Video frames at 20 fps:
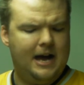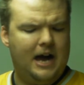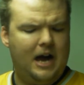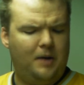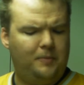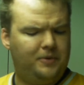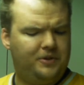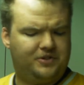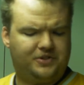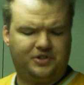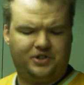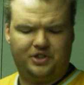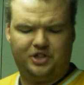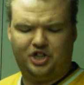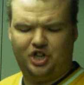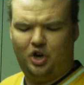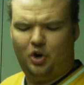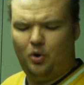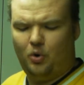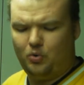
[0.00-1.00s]
I'm just going to
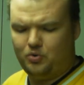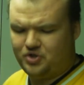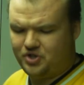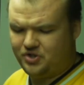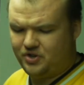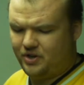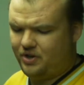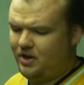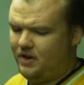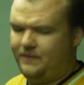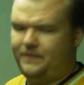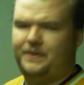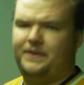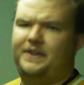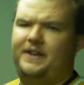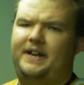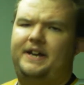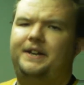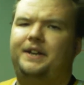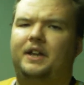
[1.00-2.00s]
go straight off of
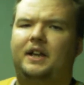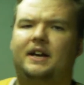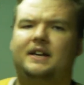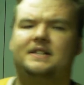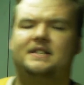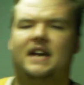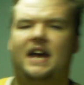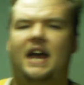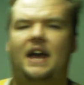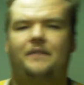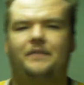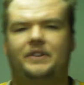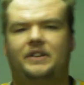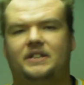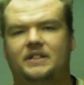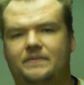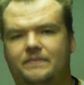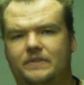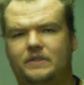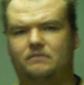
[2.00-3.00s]
the headlines. I
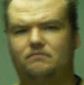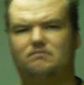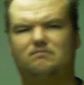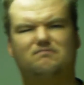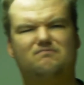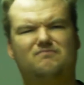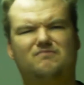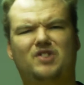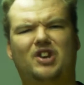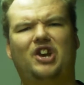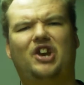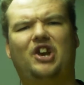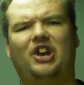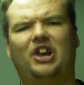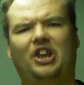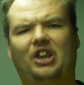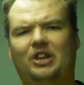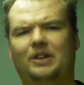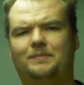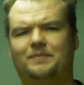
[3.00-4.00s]
haven't even
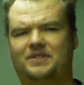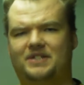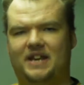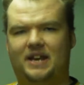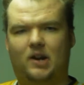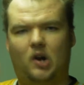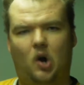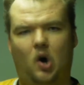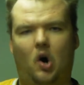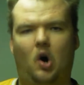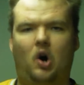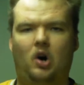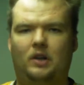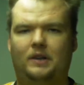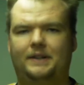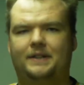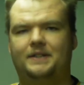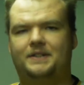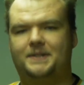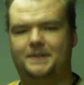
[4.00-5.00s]
glimpsed at
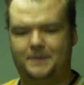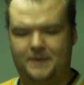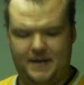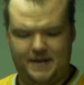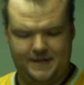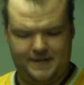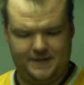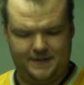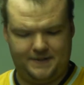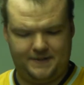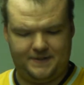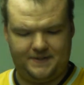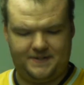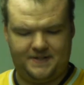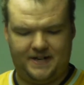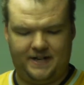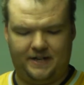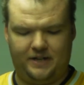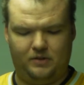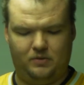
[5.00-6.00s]
all into any of the
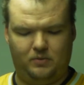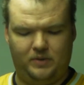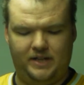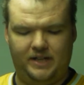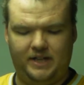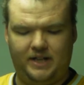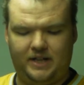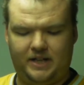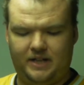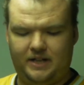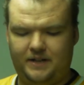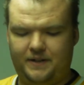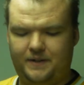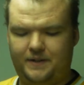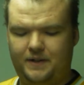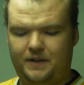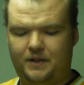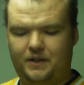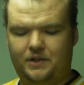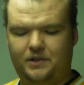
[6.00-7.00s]
second week.
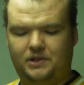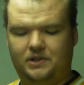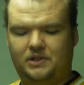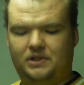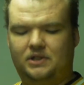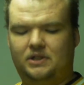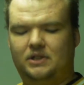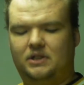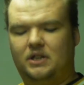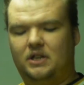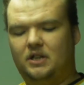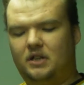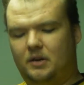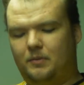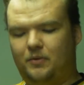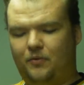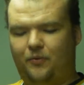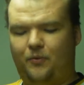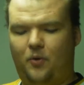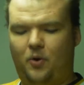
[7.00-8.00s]

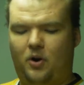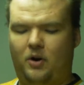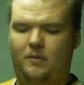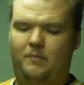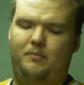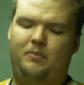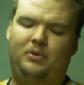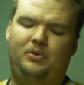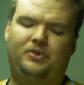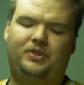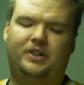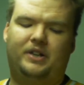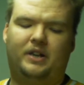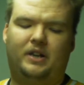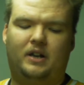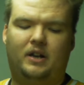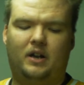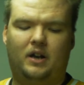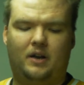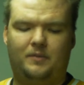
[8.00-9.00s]
Number four,
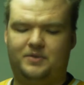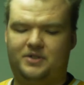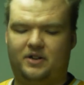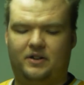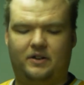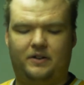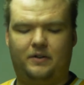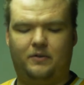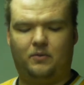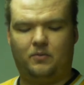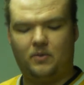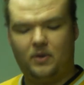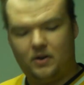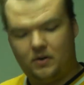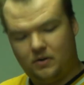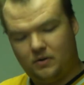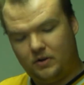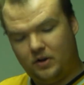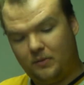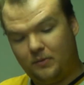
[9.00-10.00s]
building, I'm sorry,
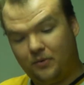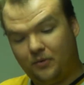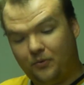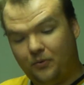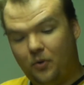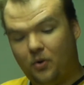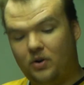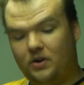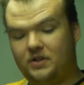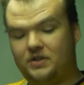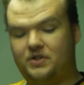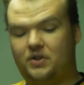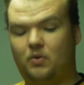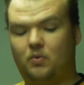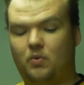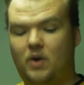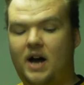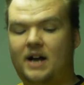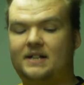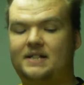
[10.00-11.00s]
number four is
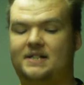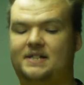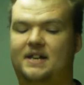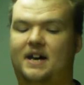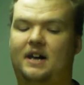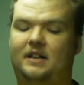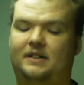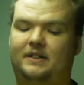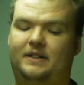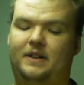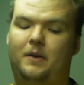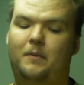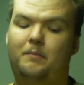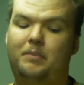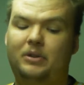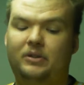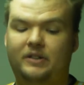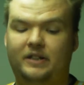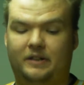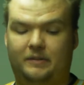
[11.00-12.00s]
rock solid
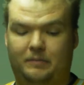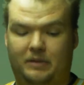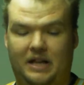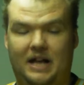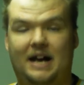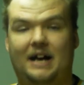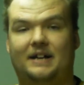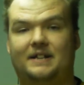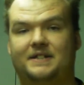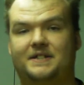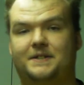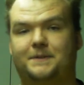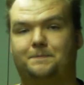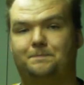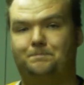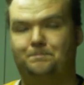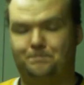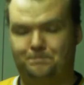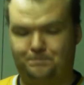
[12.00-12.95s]
building blocks.